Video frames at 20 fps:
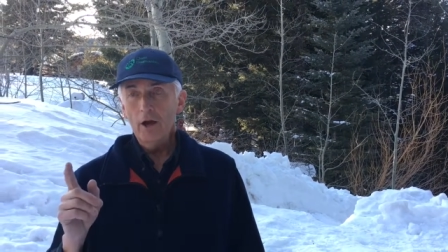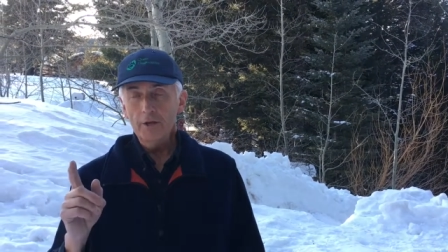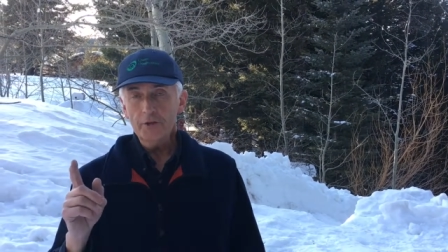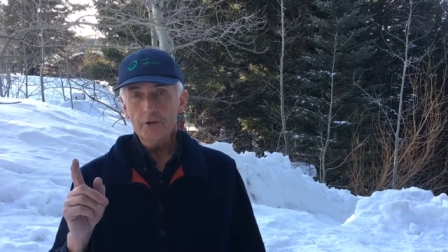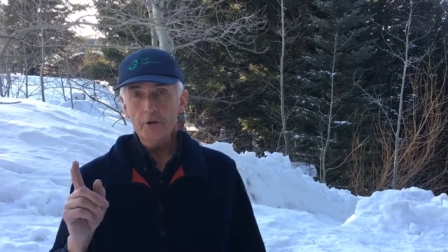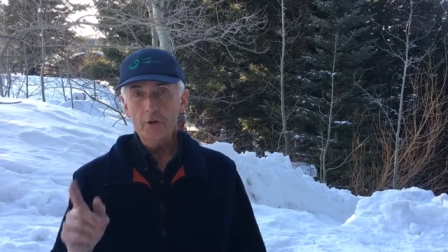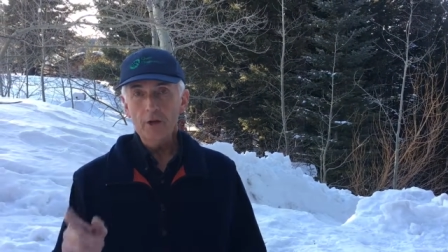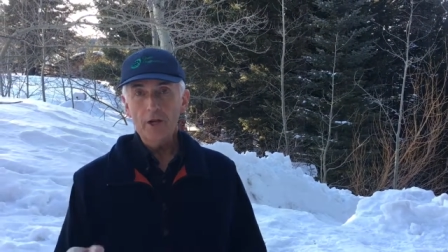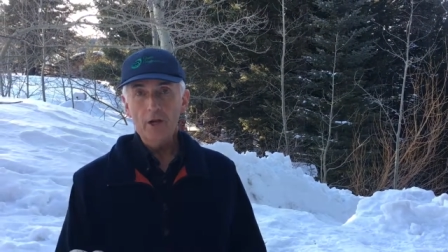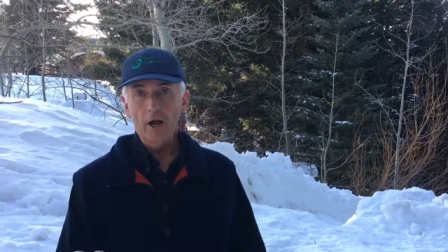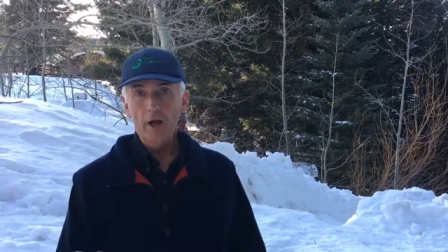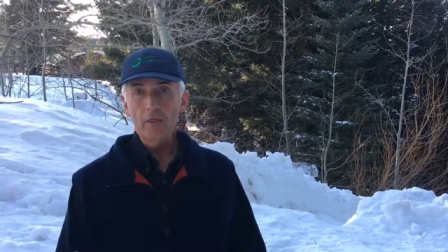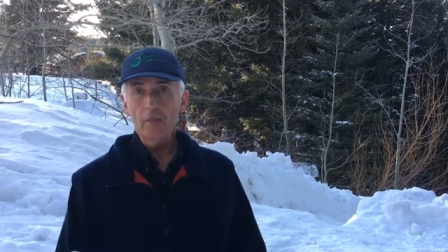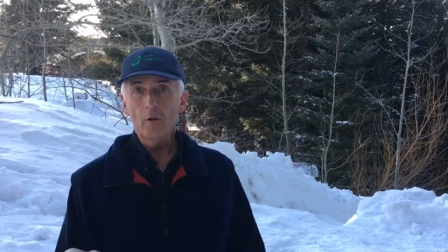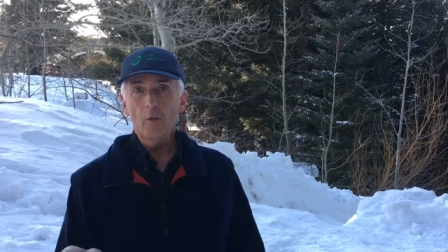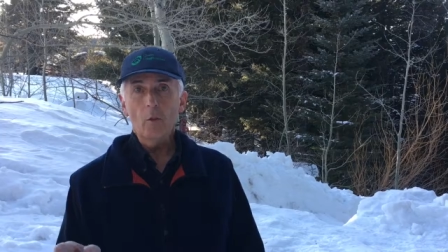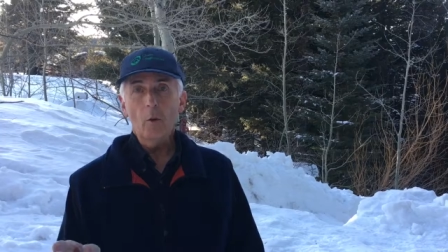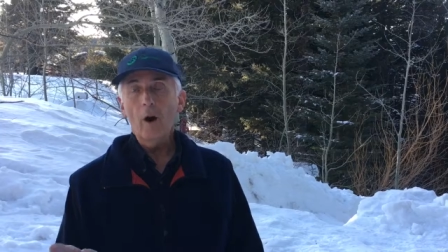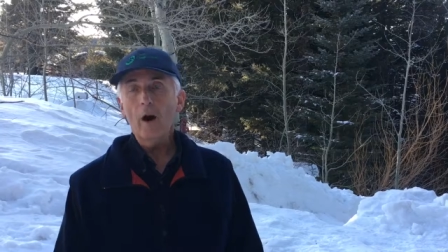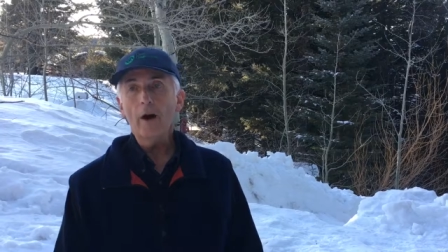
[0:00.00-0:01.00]
turning on
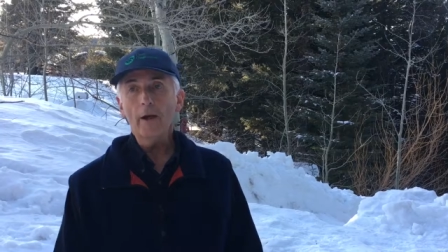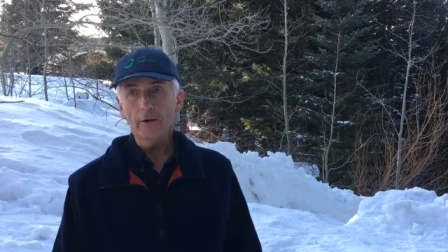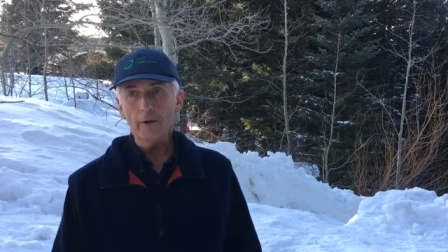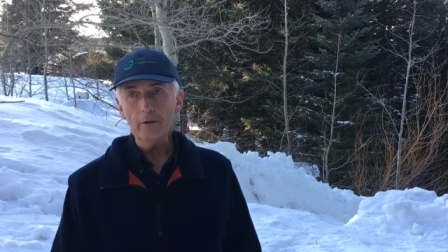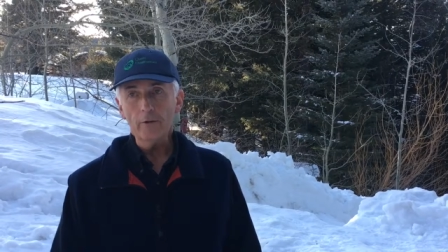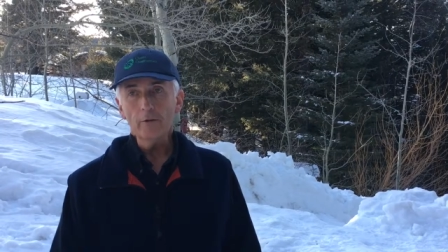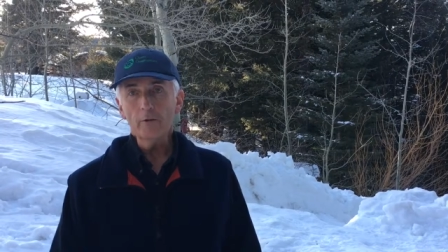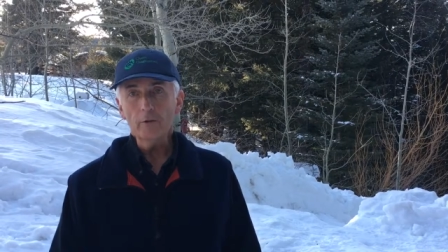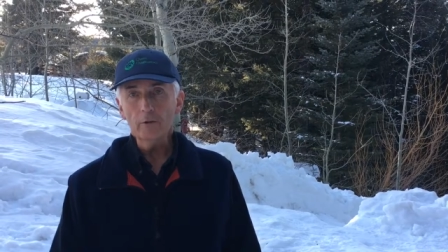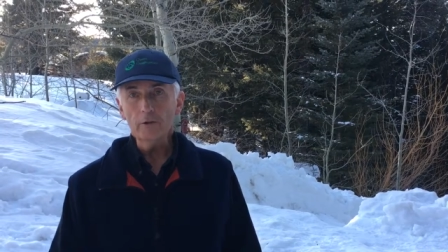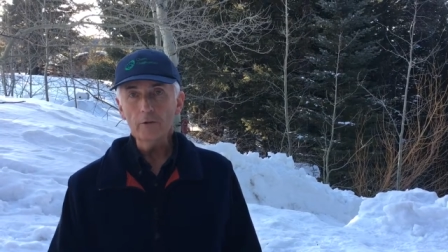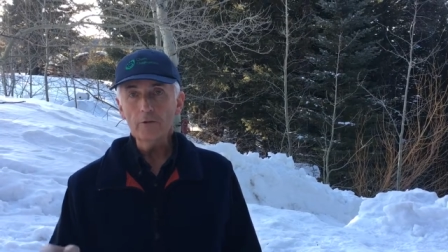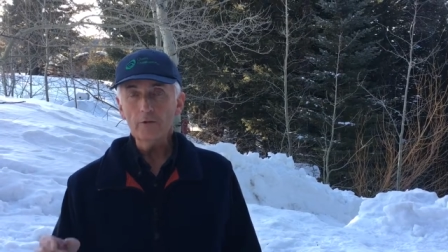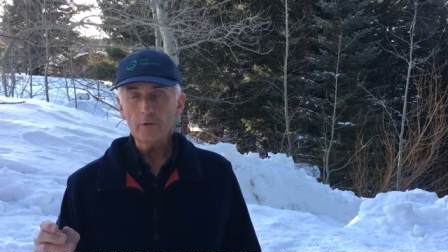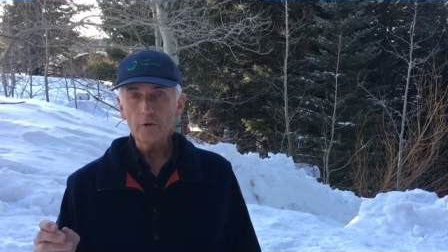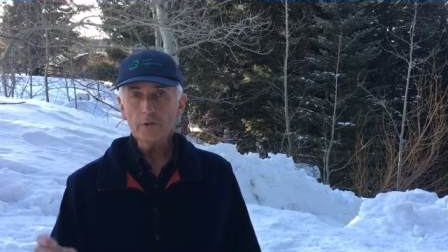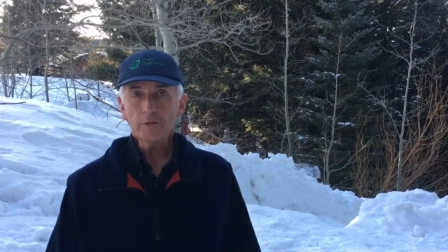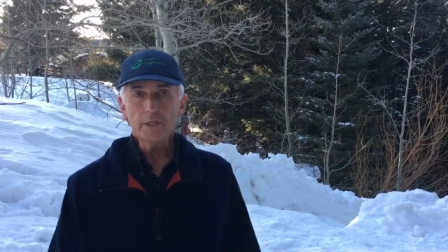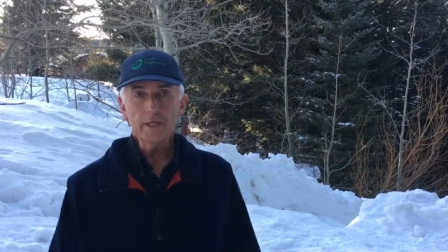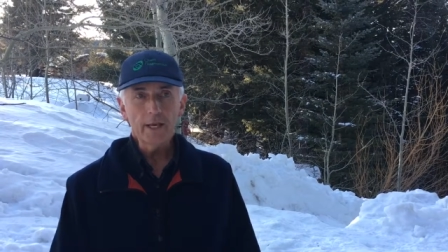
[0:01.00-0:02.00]
the water when you
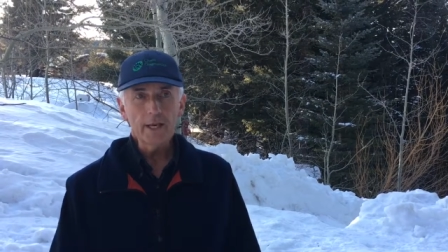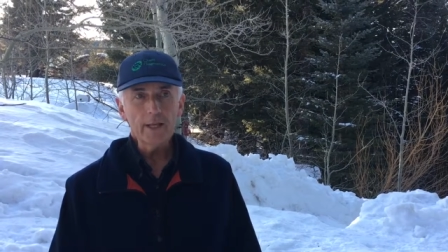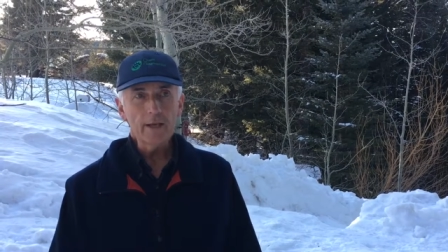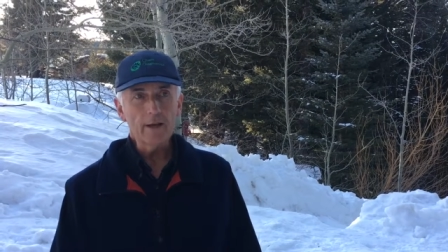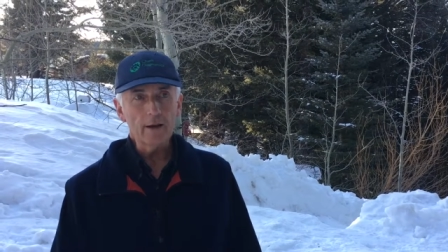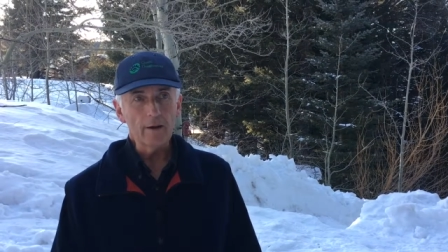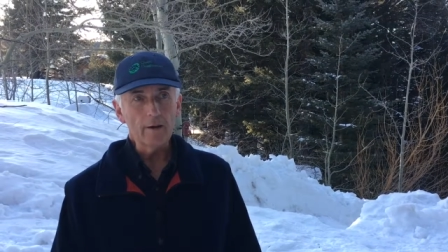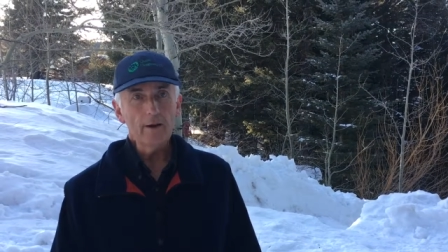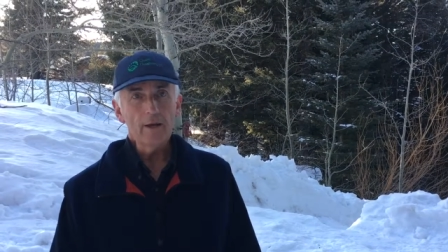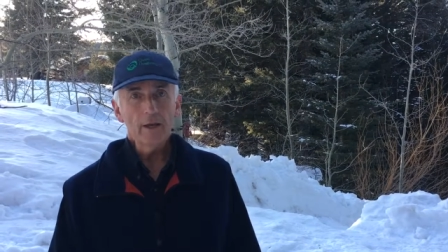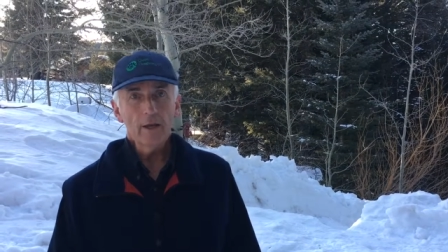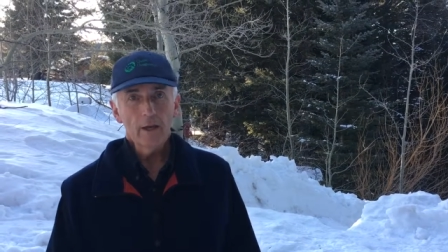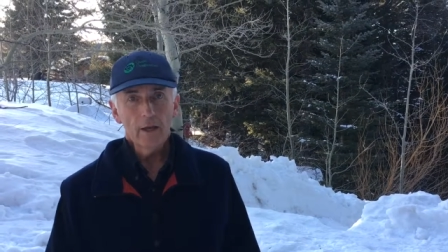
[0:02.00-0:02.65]
first get here